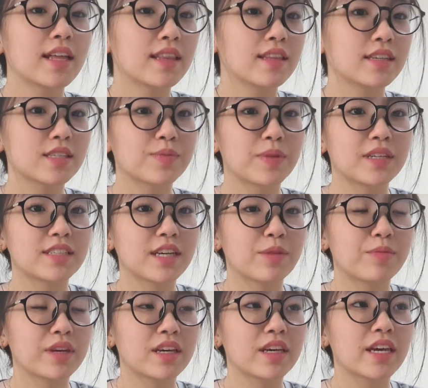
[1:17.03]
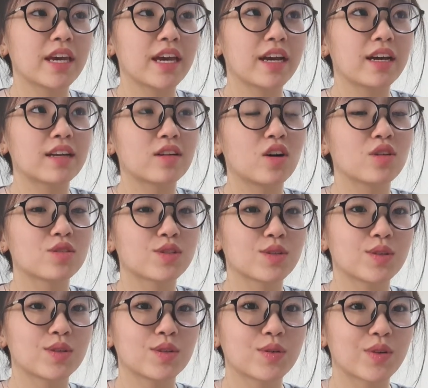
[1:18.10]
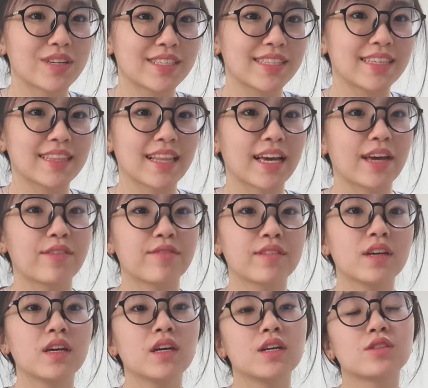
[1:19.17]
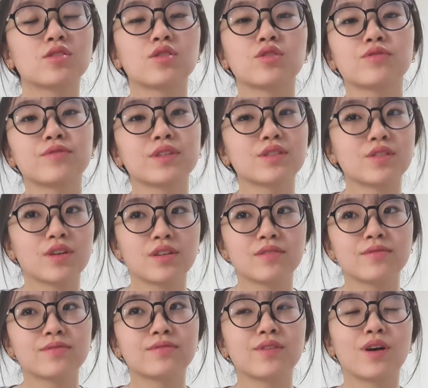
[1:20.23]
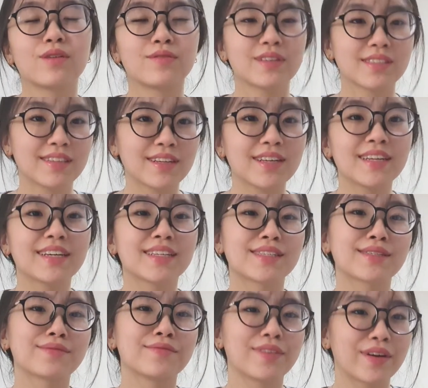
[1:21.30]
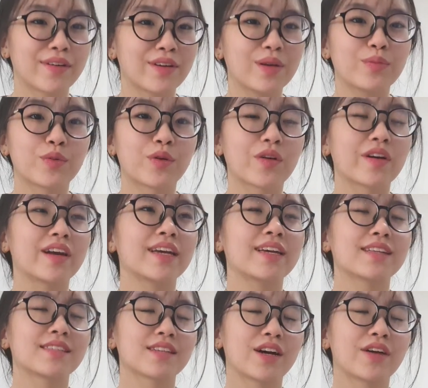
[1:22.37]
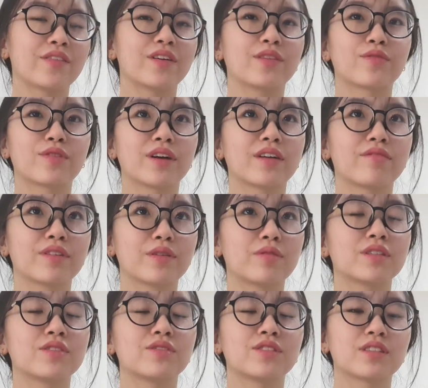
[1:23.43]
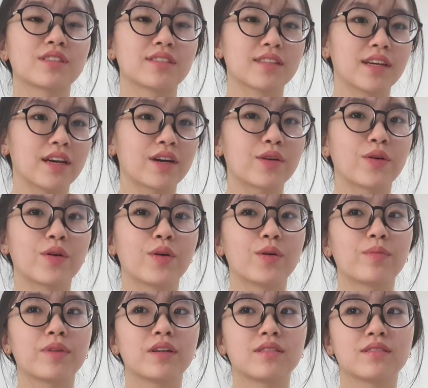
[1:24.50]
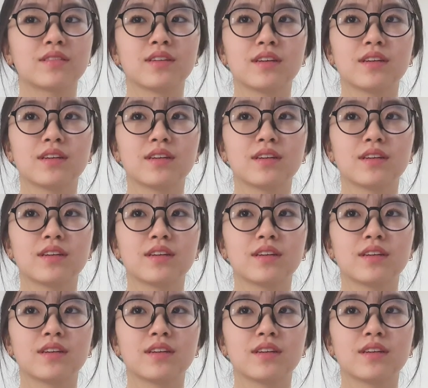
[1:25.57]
this pandemic and also quarantine life. So first off, obviously it's very boring and tiring for everyone to just stay at home and